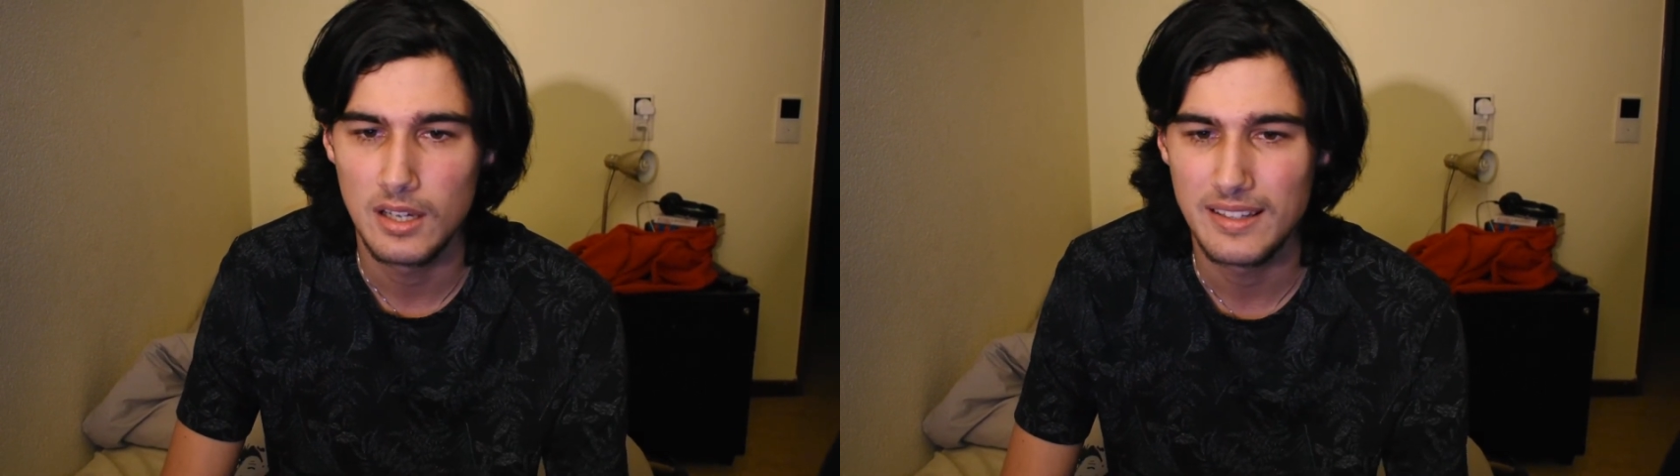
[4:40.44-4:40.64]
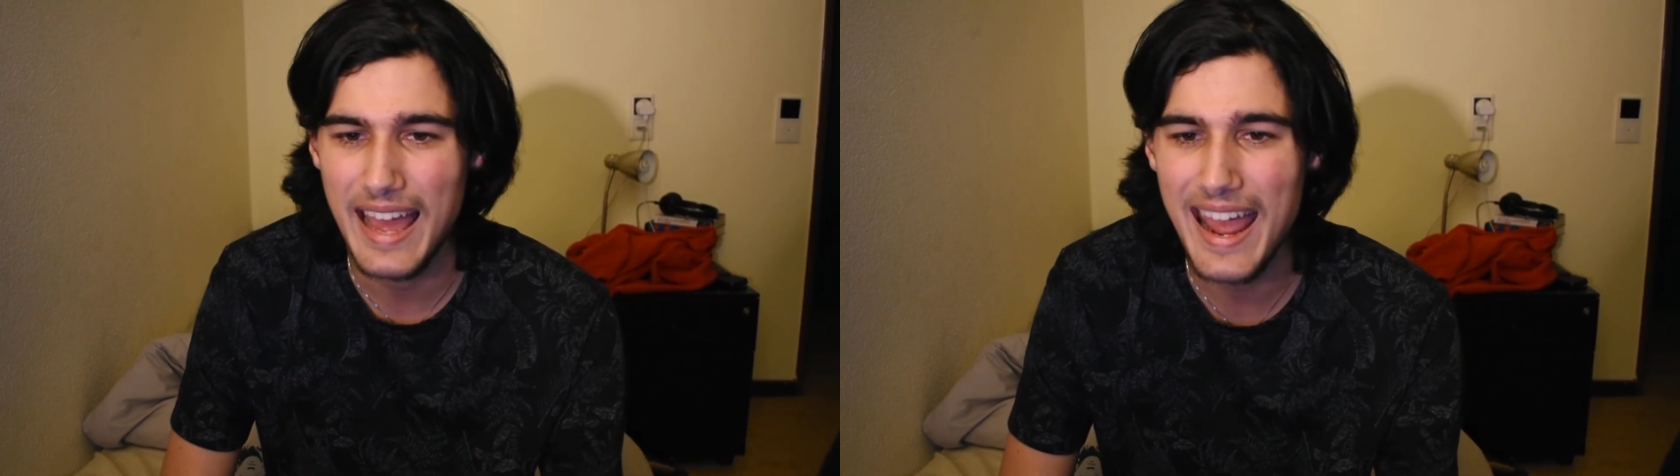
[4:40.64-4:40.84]

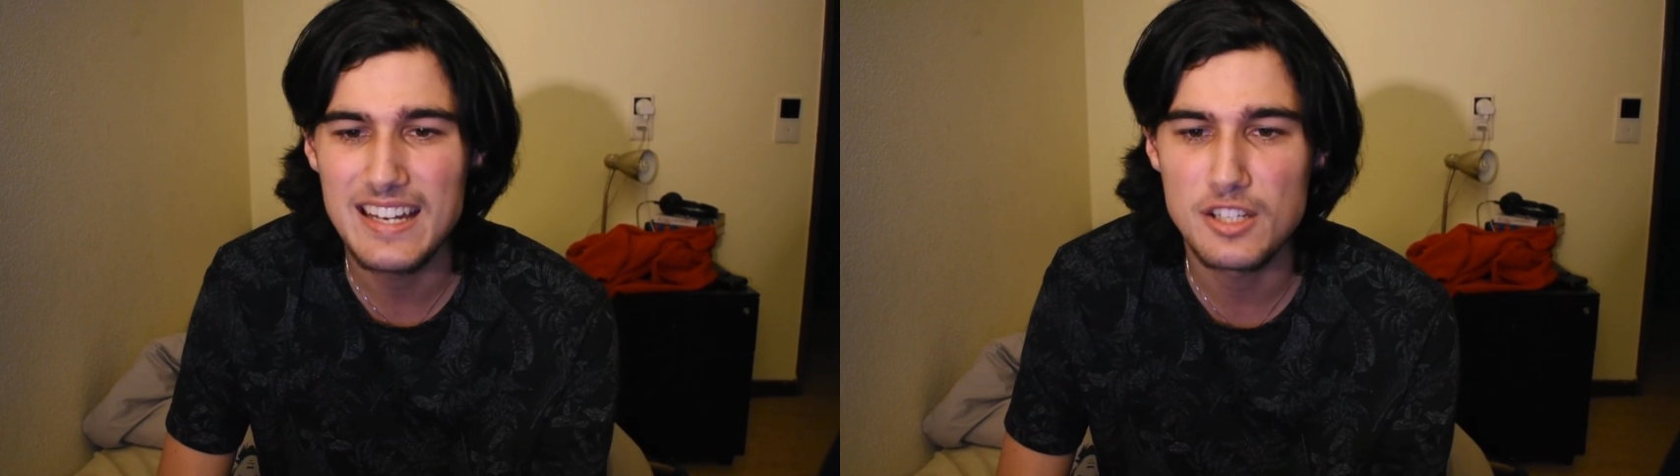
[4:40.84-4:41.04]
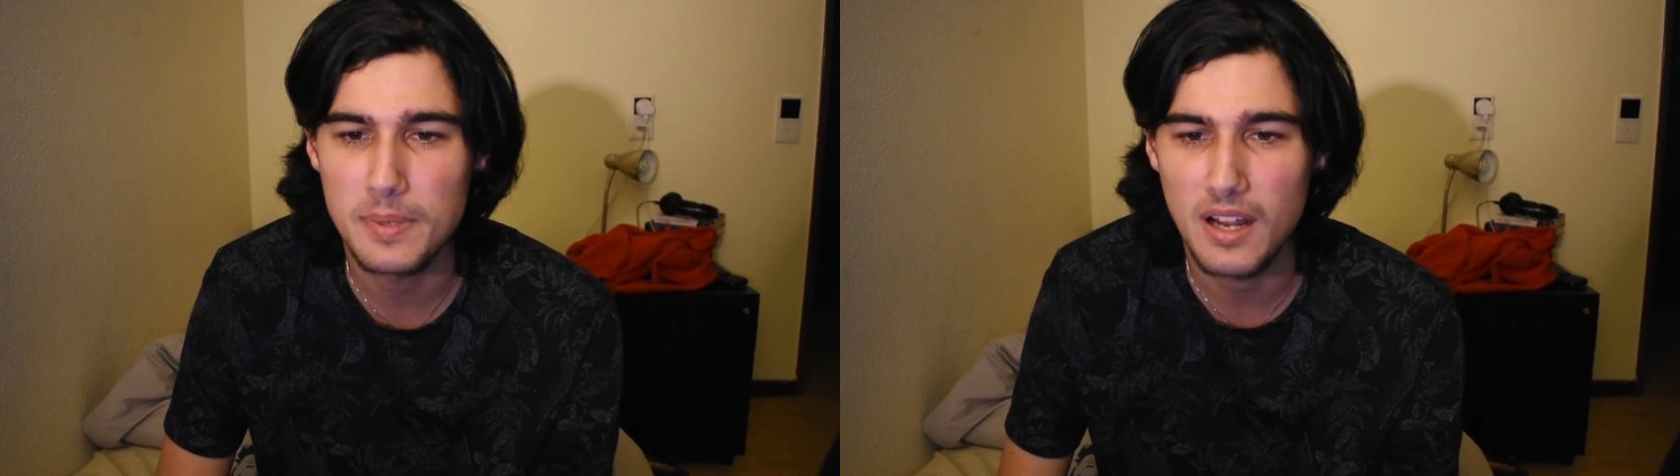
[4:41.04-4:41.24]
The head
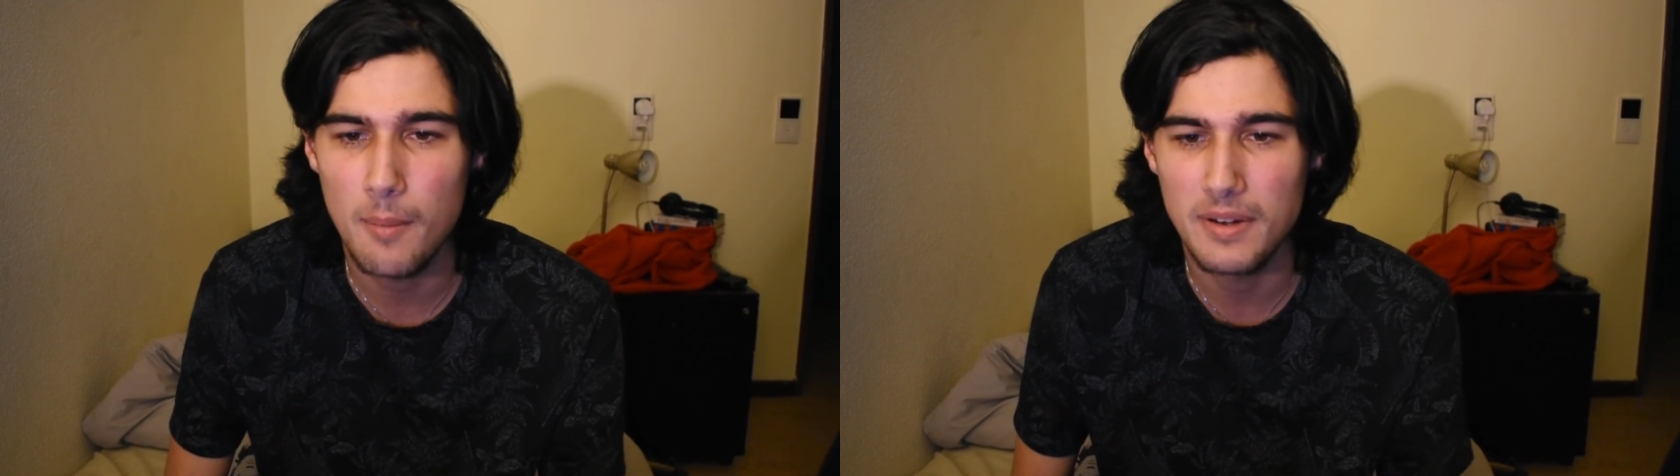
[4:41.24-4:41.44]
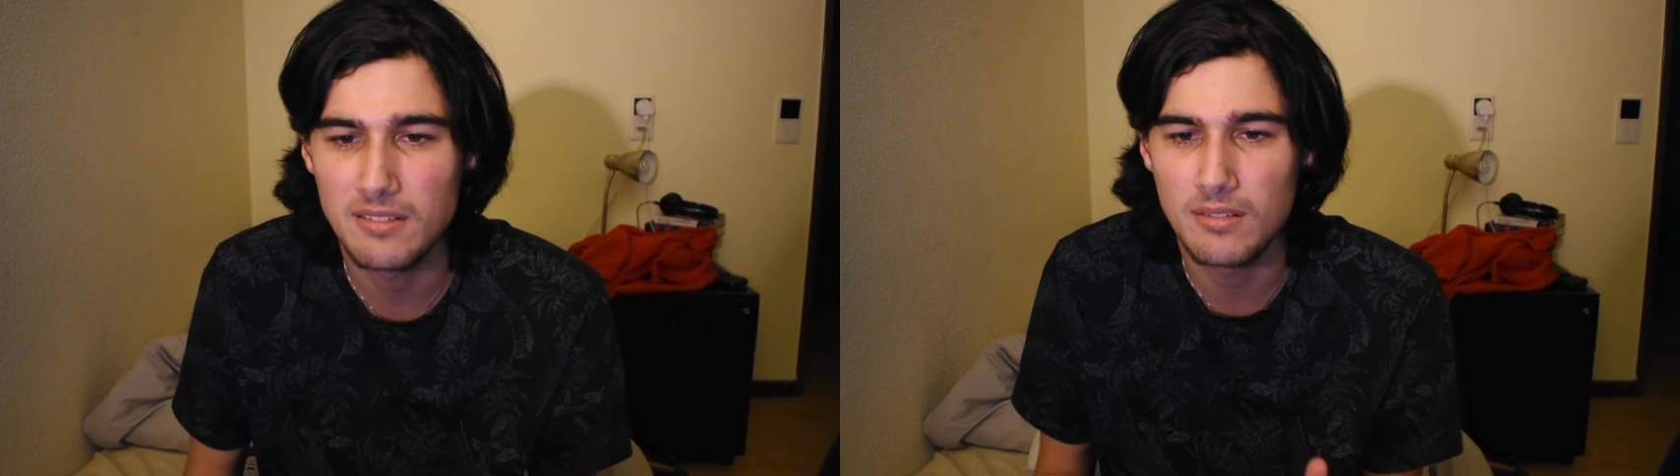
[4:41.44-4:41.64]
is
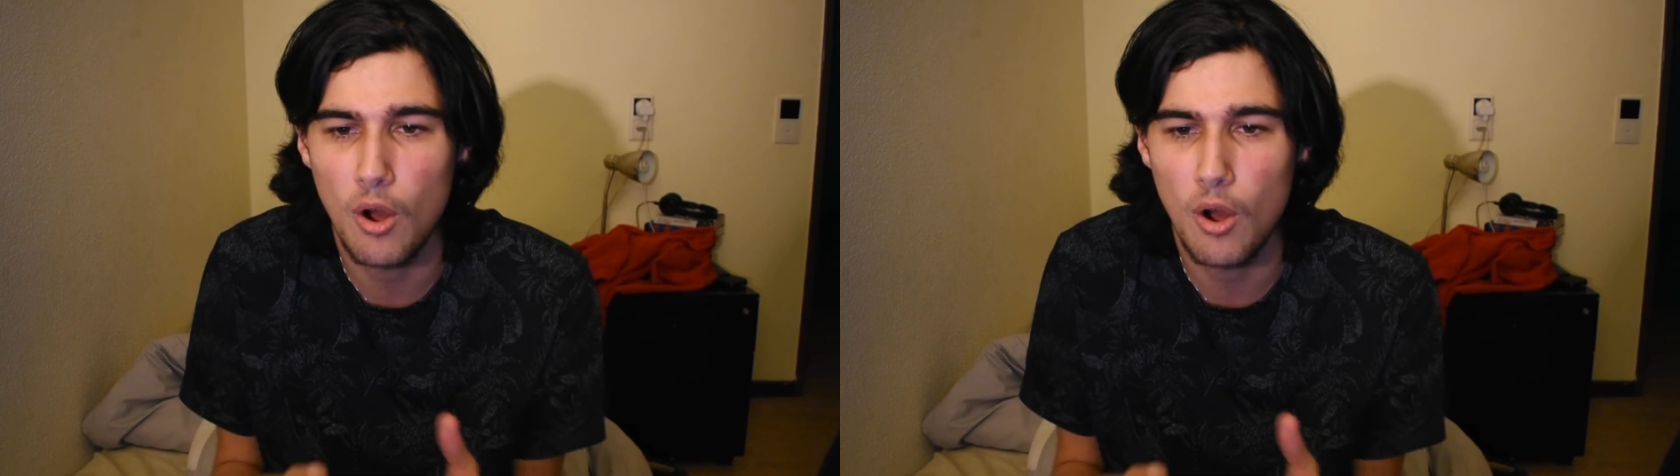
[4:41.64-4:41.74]
becoming